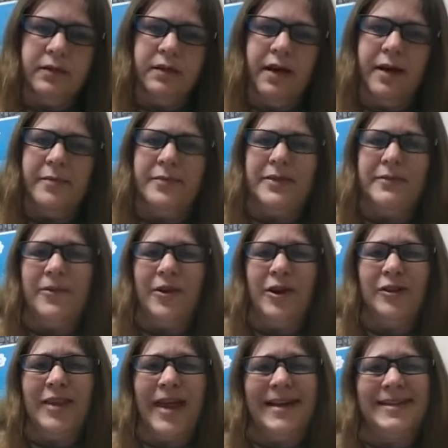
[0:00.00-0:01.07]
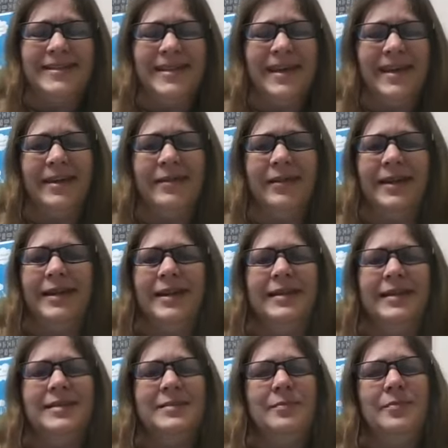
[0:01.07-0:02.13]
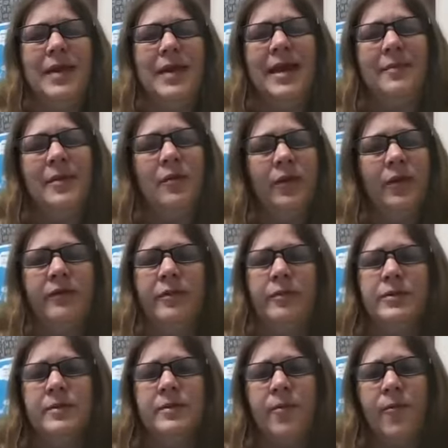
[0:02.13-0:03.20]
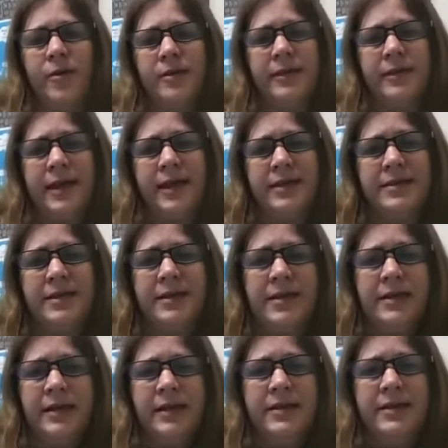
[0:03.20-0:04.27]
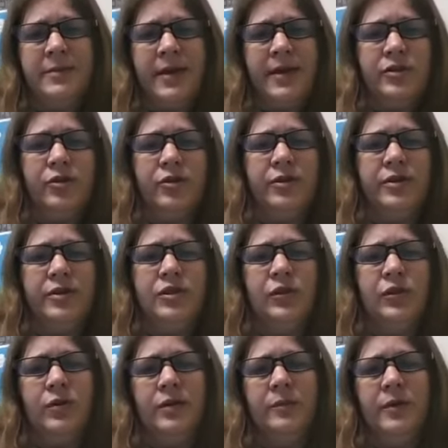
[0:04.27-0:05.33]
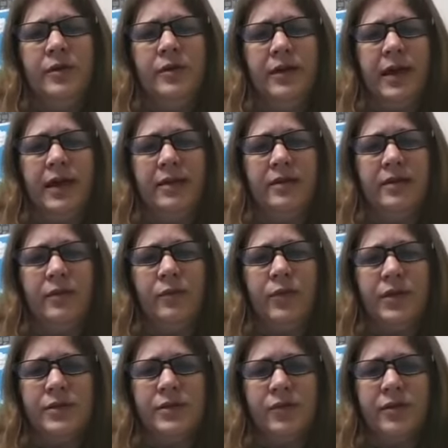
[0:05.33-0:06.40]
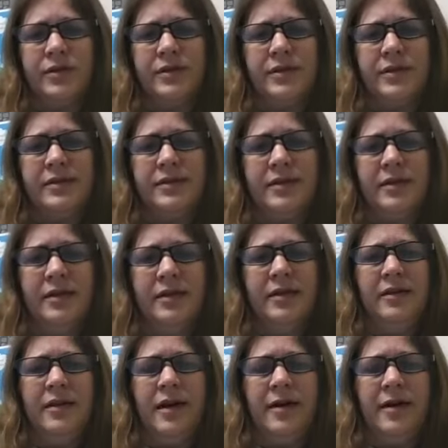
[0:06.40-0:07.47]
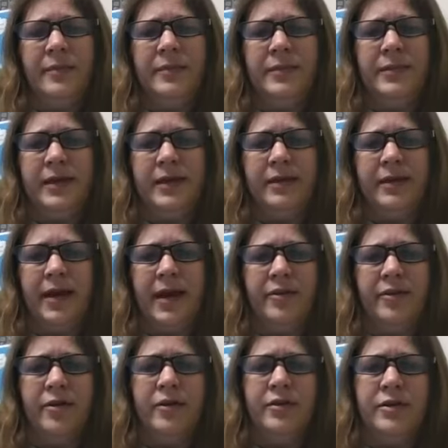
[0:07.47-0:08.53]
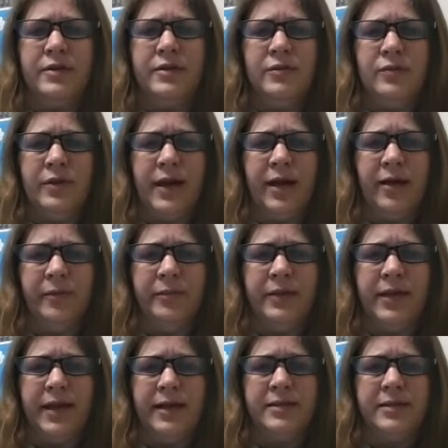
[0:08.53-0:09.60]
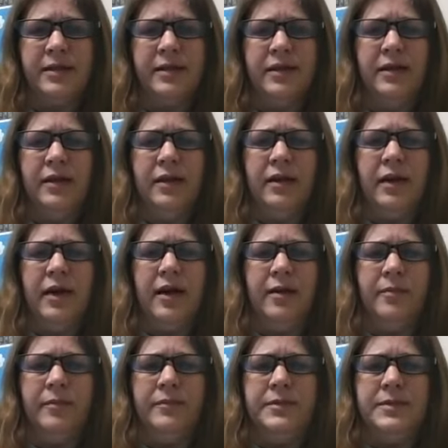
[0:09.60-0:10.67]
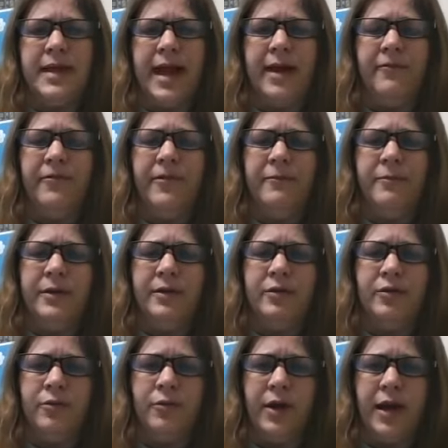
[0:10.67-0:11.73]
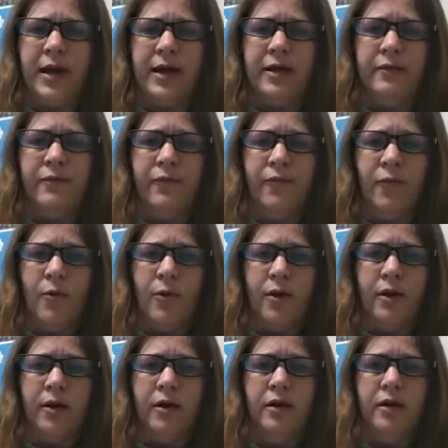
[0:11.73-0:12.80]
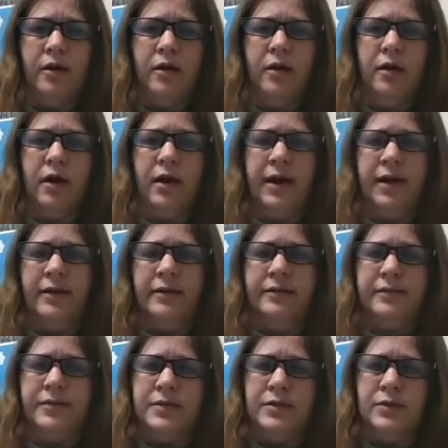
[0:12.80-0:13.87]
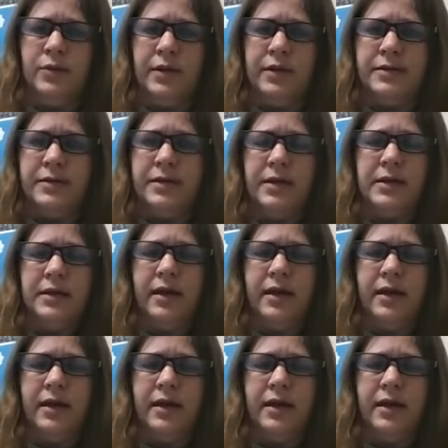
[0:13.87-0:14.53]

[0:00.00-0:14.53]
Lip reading: of. The very last thing, and this may be one of the most important things, is make sure that you communicate the resources that Heather and the Student Help Desk staff have been creating for students.